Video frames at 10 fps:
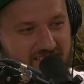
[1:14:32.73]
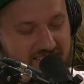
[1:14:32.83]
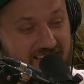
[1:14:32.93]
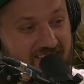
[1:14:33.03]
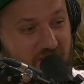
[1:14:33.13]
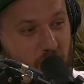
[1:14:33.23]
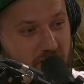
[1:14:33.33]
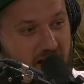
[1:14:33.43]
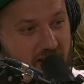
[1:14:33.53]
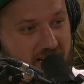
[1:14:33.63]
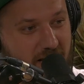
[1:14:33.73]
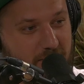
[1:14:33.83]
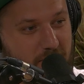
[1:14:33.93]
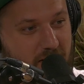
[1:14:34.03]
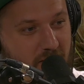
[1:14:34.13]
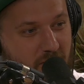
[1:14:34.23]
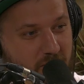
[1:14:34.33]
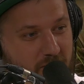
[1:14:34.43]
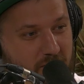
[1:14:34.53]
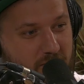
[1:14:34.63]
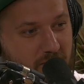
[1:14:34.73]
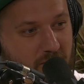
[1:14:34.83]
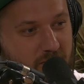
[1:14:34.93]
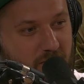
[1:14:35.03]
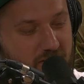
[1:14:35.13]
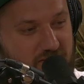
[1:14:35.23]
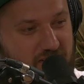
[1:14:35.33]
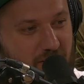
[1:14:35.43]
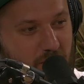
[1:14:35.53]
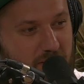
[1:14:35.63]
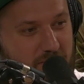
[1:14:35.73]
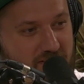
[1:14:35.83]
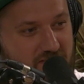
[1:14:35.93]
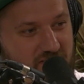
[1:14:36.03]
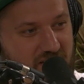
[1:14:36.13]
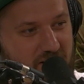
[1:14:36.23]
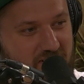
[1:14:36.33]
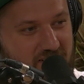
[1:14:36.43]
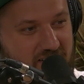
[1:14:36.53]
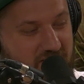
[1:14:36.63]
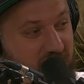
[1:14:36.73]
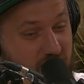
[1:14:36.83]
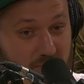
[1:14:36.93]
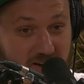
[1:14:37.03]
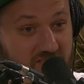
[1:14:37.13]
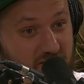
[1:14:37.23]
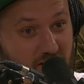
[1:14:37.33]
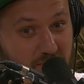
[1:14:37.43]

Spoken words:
they got that weird helicopter ride home. You and your whole unit just got raped by the same alien. You're just like, we're never talking